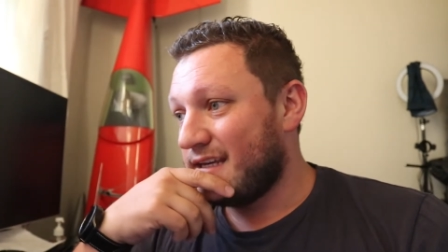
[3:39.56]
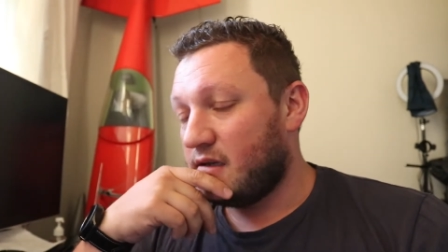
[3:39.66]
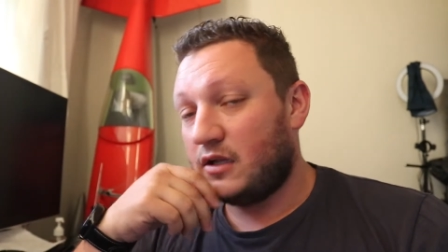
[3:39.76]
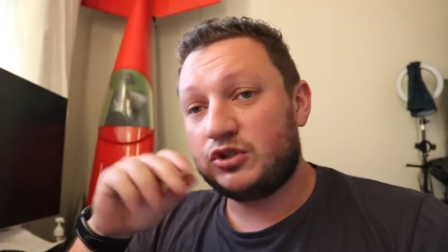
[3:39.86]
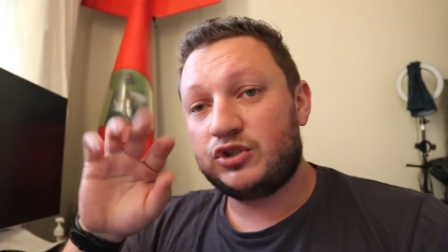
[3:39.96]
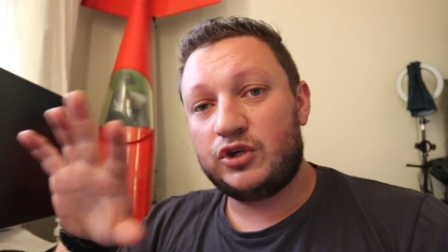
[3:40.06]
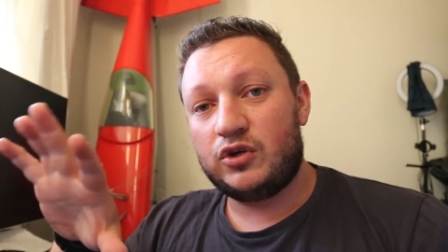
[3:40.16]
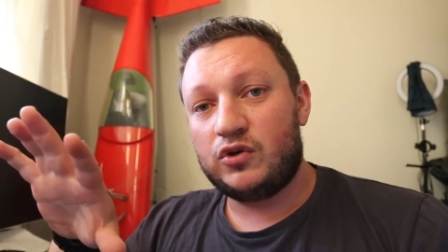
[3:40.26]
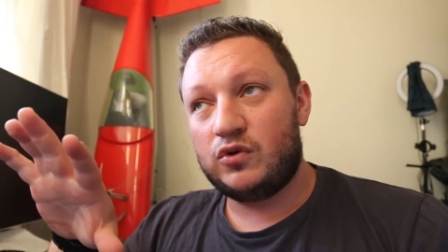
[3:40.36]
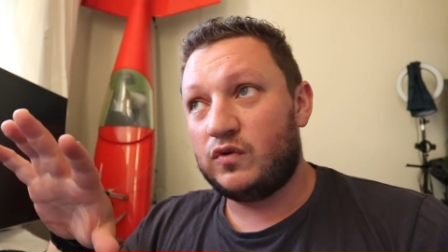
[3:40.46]
and I'll show
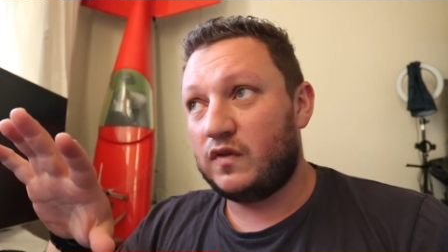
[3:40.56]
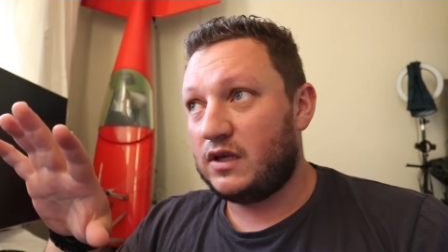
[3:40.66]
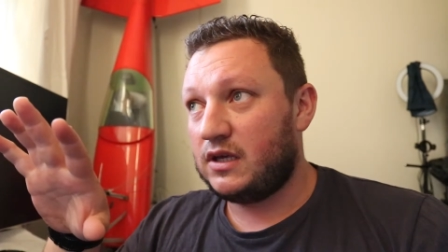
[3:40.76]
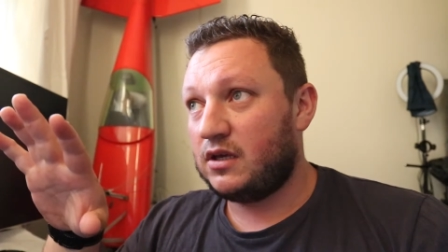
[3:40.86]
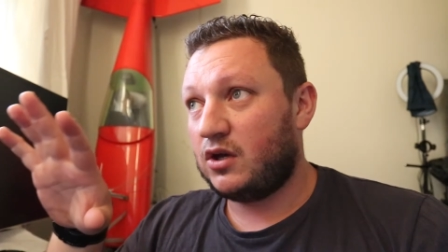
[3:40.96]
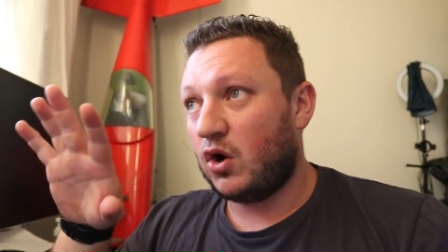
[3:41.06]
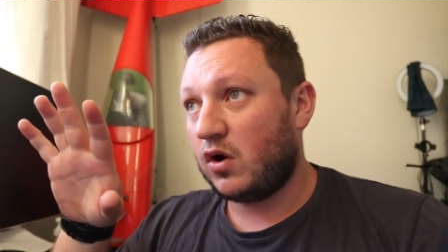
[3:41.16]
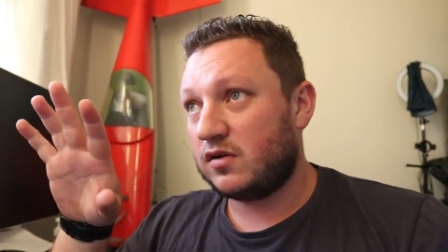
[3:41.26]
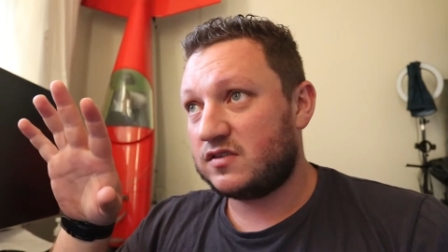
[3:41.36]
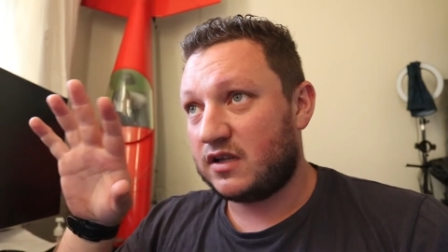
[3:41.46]
you the
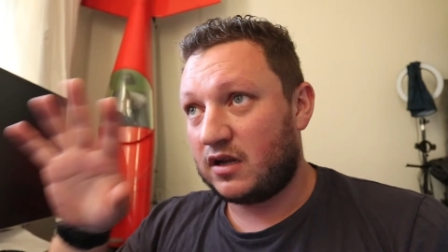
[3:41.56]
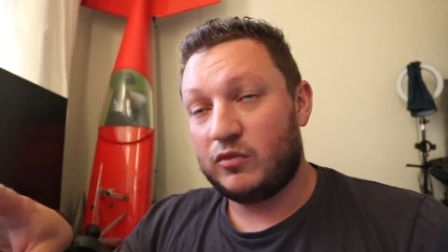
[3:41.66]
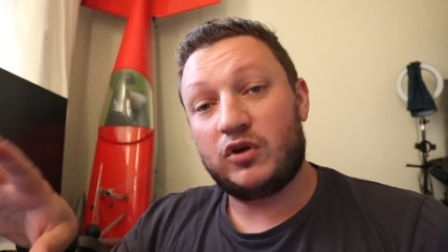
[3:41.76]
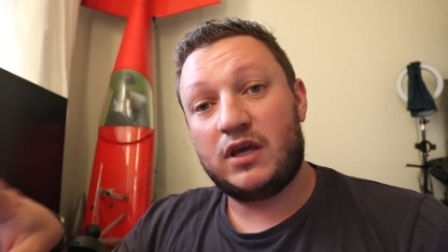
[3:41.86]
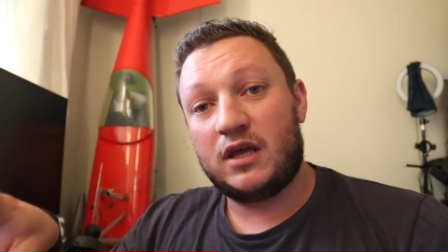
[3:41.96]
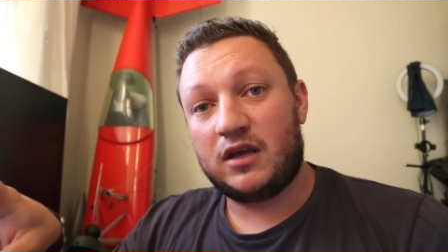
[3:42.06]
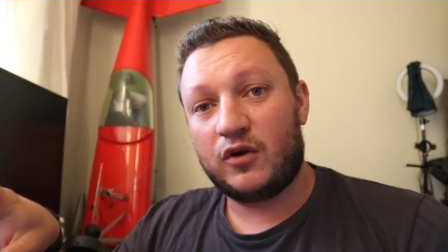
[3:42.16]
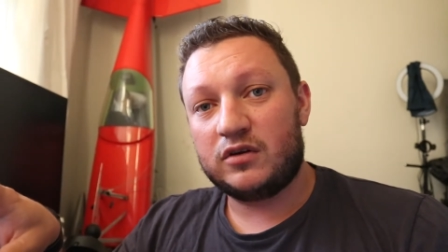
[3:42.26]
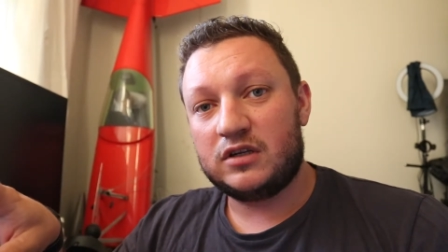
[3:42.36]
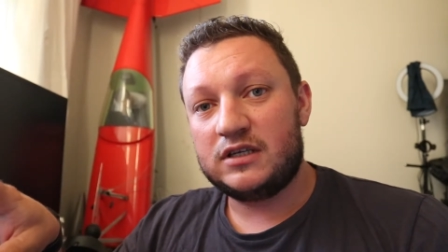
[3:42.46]
cars that I'm looking at
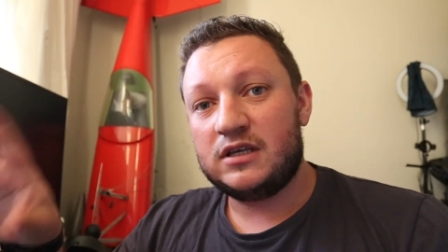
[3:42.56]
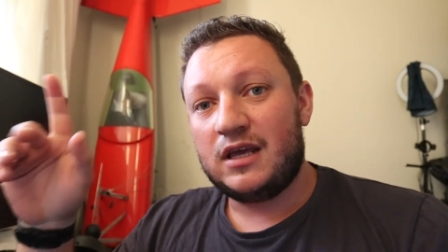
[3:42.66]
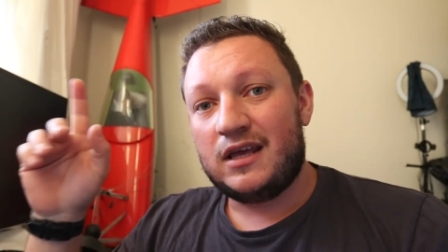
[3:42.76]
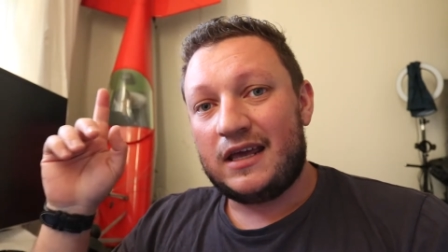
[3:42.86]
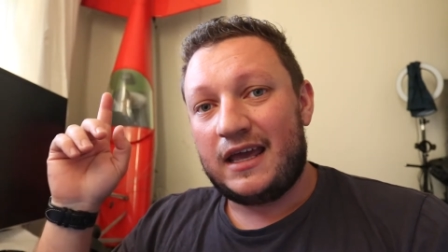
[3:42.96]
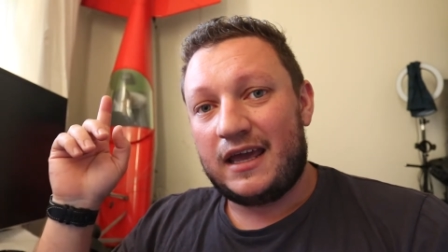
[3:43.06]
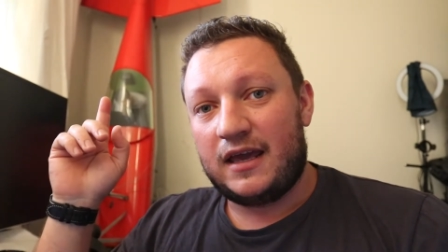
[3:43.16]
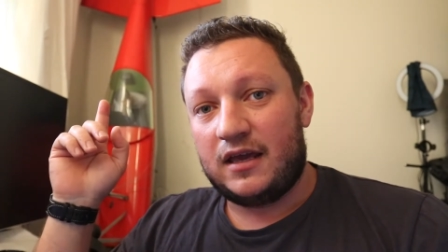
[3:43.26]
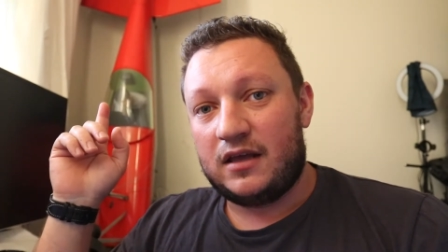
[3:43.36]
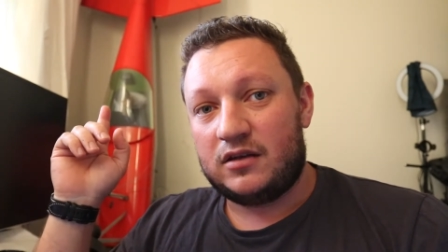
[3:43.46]
currently
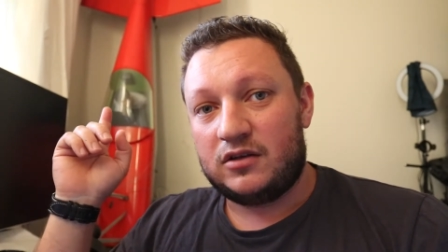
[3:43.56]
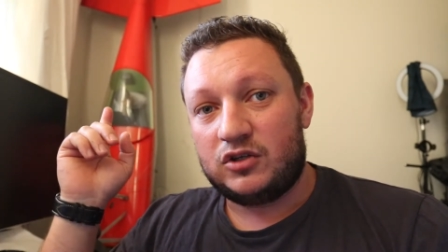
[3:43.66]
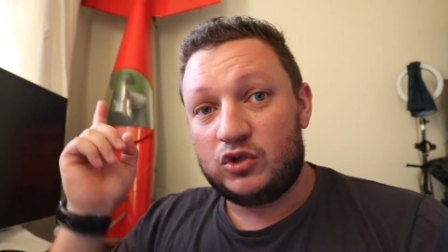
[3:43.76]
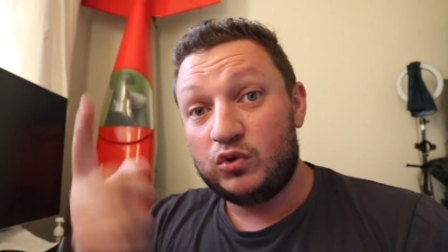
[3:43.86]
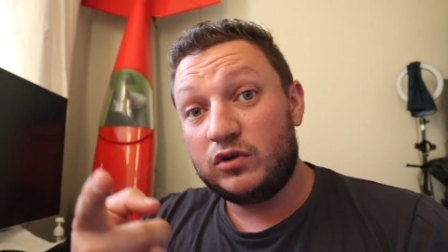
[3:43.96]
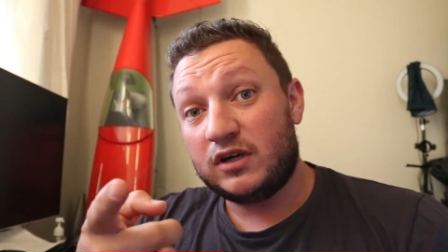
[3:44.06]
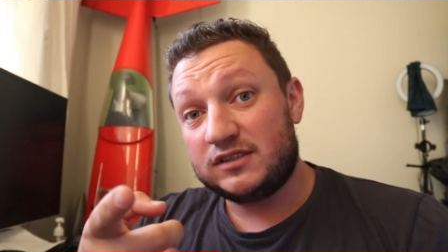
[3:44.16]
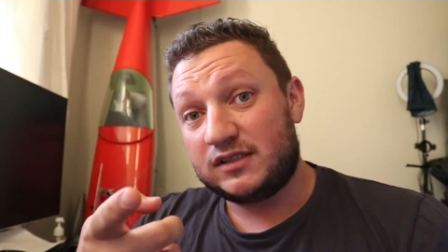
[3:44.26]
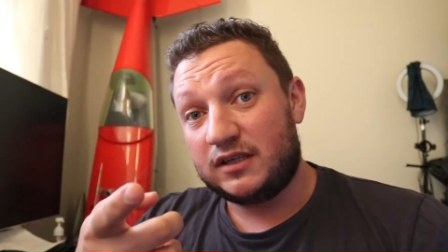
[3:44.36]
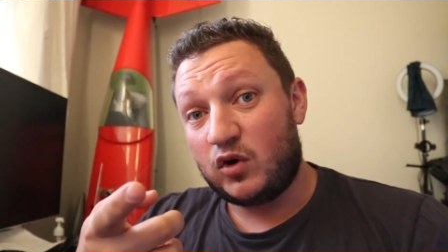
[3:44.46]
and you
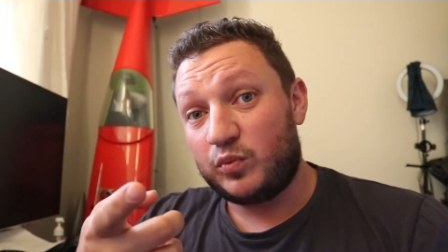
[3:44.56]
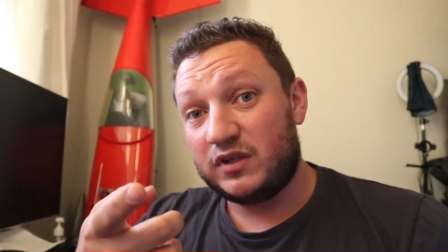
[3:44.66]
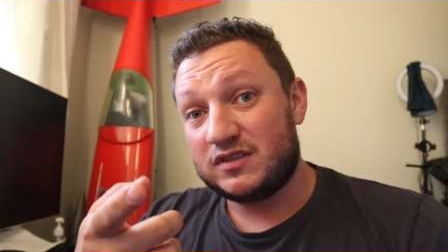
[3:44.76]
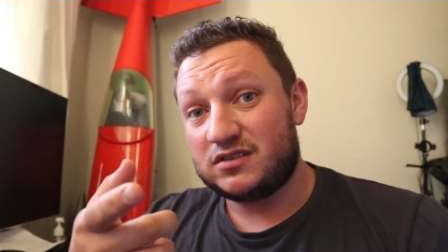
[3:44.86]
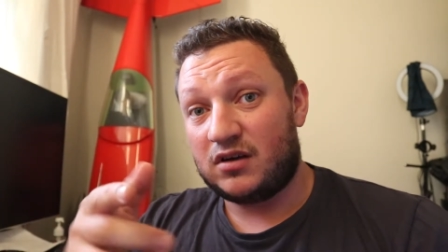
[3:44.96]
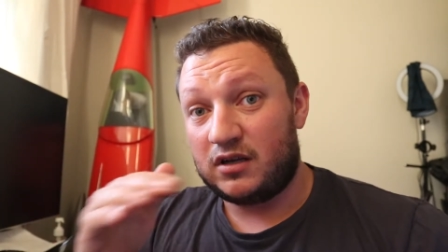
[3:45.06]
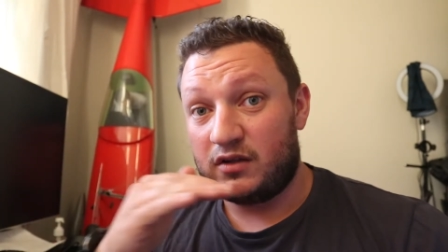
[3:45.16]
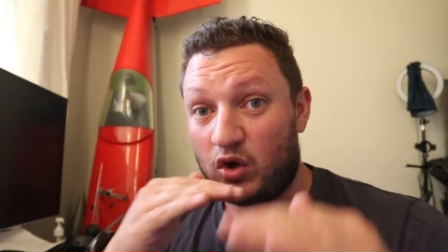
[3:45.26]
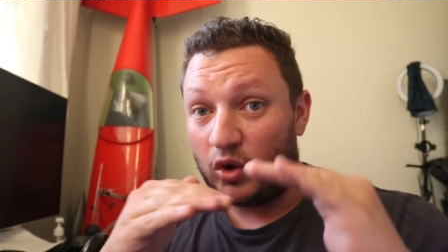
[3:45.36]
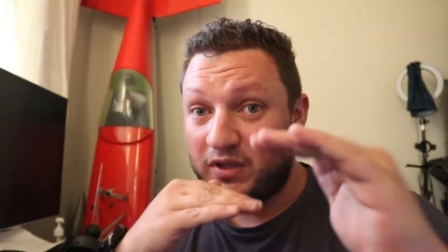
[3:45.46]
guys can help me decide in
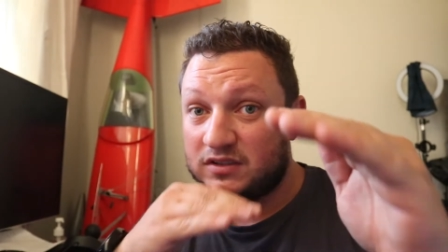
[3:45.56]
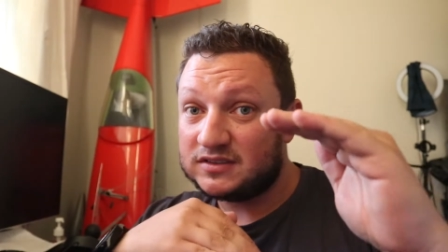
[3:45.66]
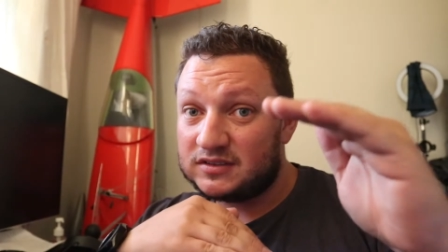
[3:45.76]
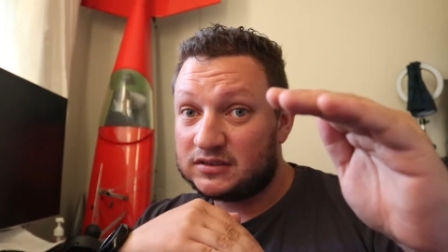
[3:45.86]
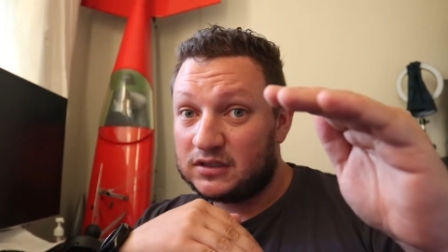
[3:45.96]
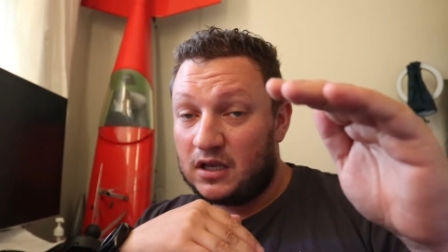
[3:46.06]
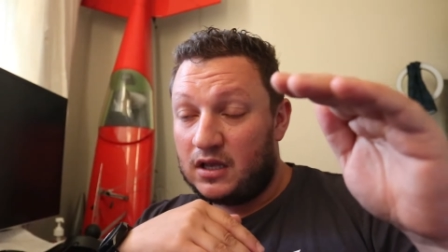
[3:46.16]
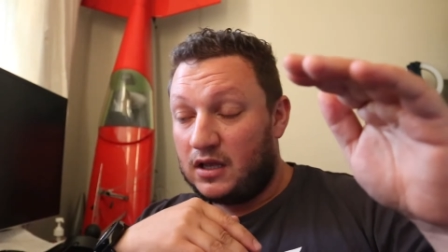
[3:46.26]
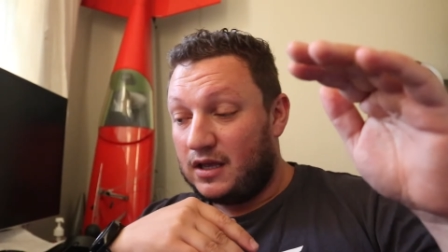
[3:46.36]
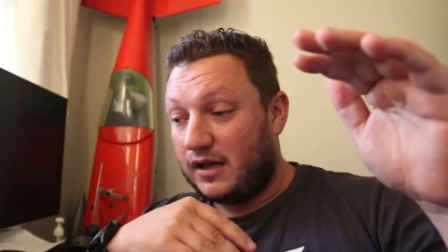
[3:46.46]
the comments
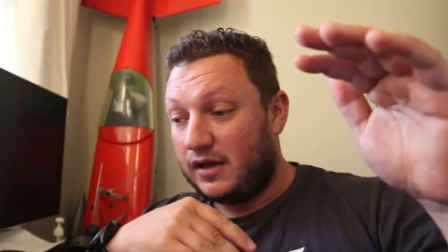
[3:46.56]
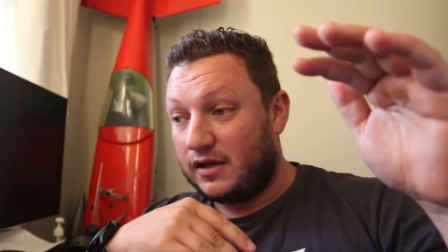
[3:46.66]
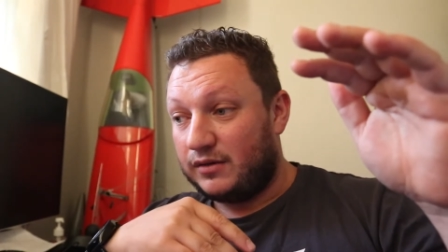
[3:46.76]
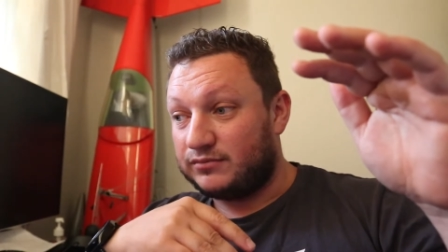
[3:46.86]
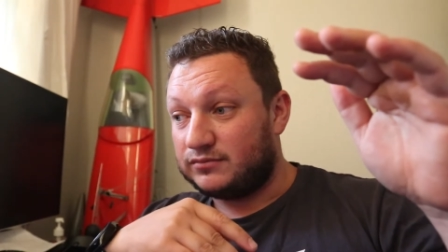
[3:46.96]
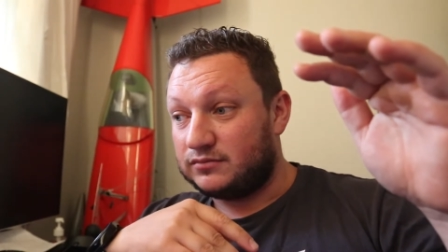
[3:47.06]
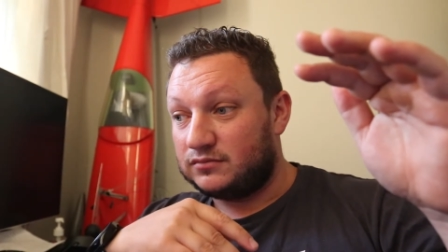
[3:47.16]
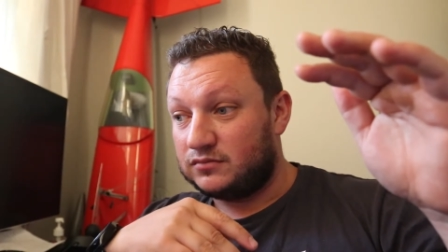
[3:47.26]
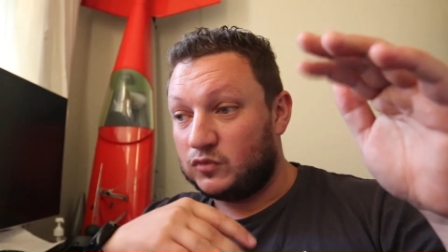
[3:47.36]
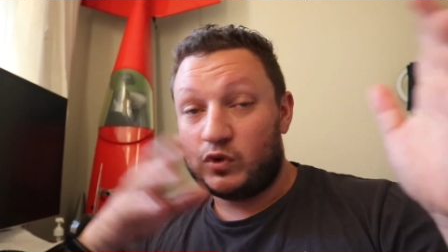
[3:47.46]
um,
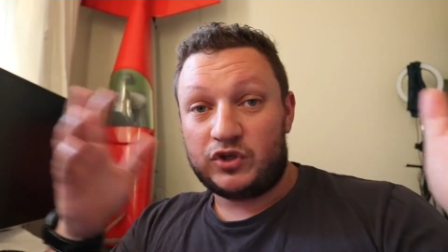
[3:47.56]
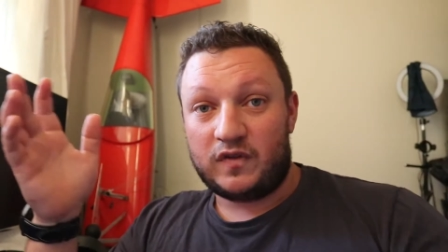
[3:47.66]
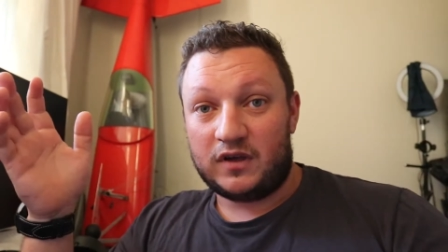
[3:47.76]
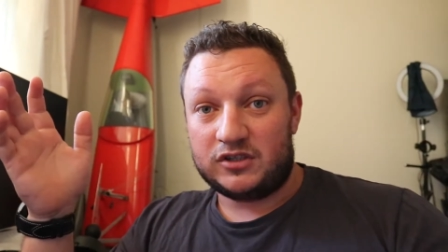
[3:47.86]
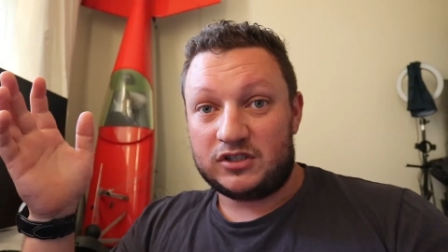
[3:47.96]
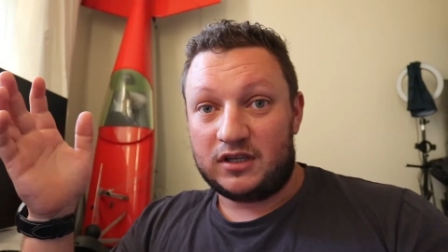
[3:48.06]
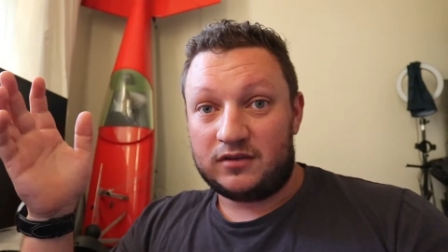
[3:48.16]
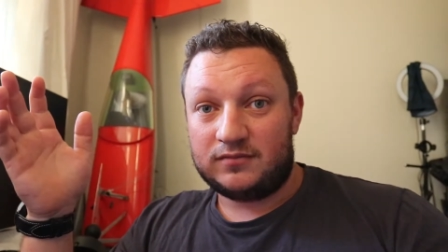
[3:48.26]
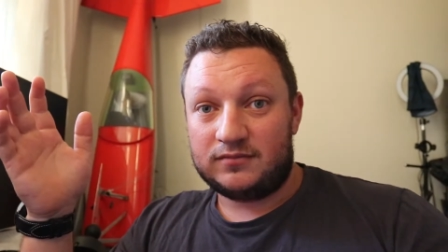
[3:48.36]
what you think I should get.